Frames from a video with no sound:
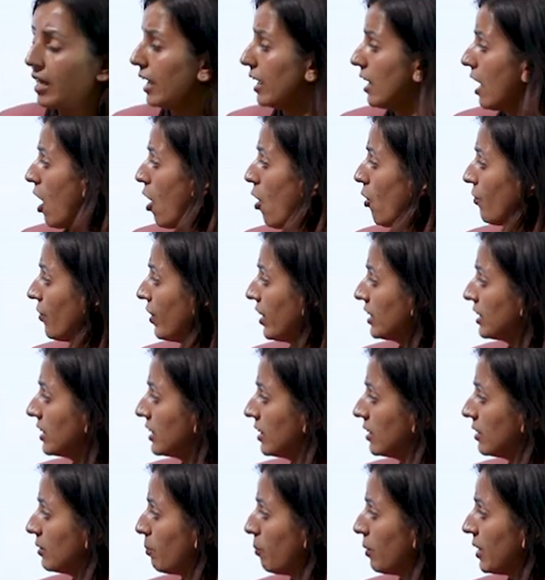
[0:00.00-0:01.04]
And how is?
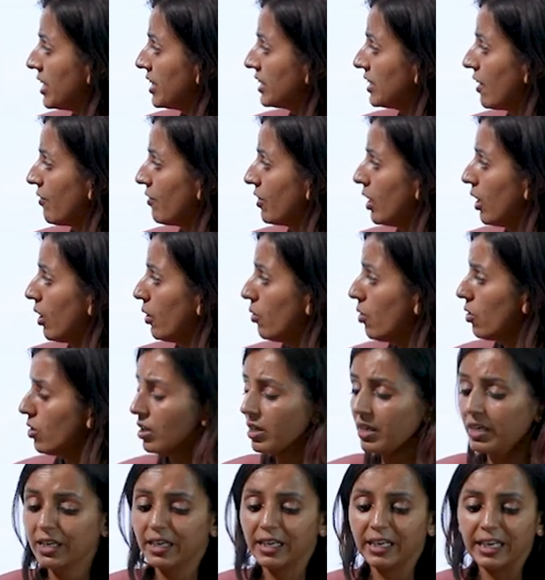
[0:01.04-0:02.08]
We have
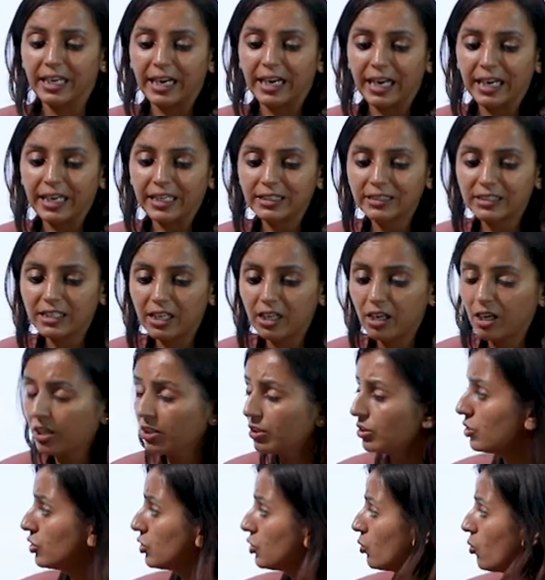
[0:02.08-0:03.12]
another is
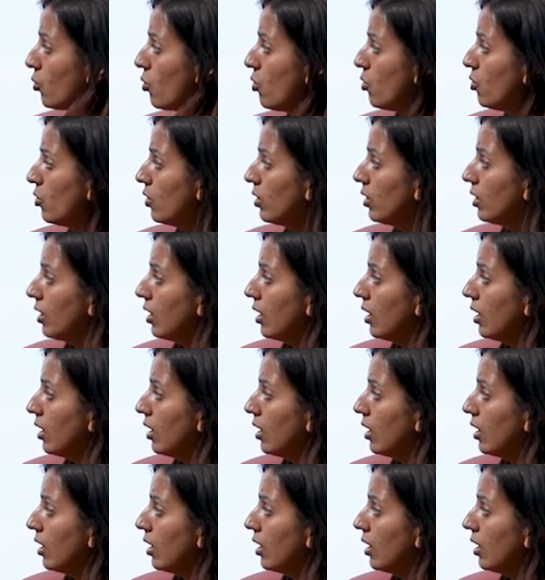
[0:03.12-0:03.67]
equals to